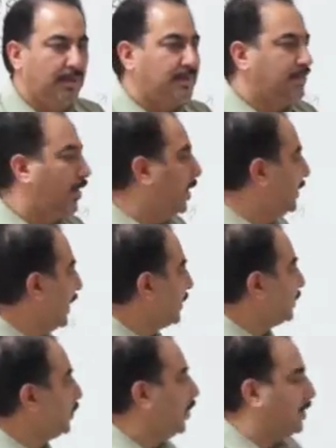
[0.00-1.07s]
So it
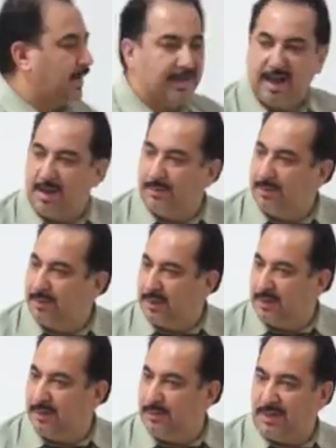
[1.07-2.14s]
takes shorter time,
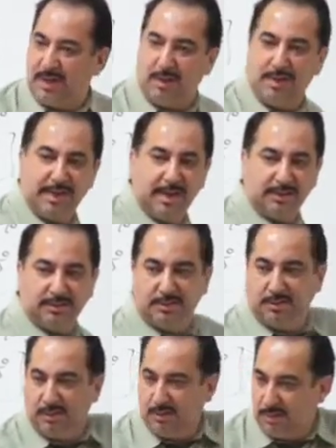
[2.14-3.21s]
yeah? But that one takes
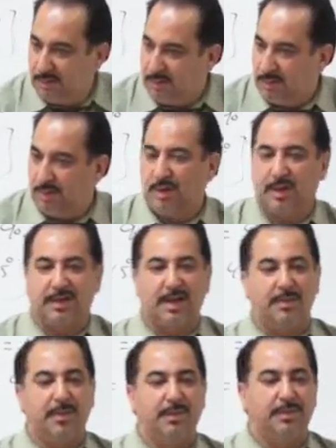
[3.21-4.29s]
longer
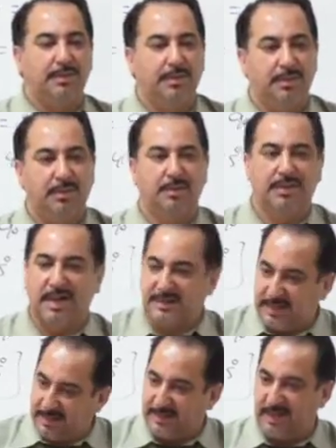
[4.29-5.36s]
time maybe.
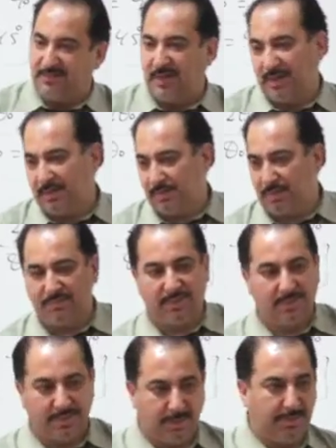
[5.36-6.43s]
That's a disadvantage,
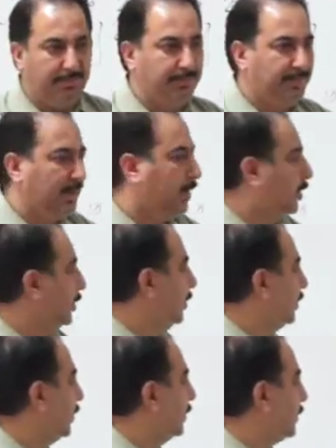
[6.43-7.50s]
okay?
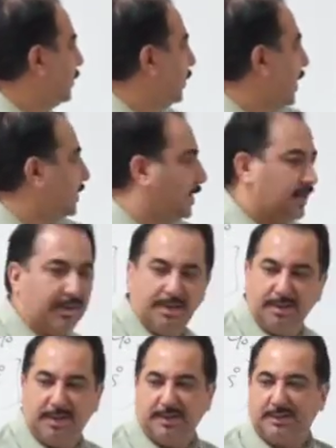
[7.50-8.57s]
So that's the
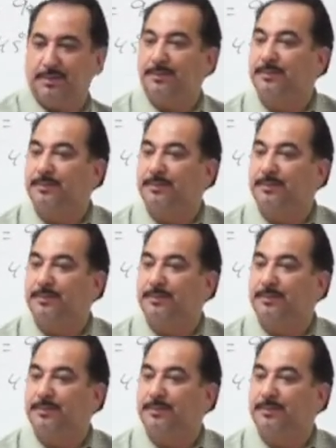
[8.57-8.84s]
reason.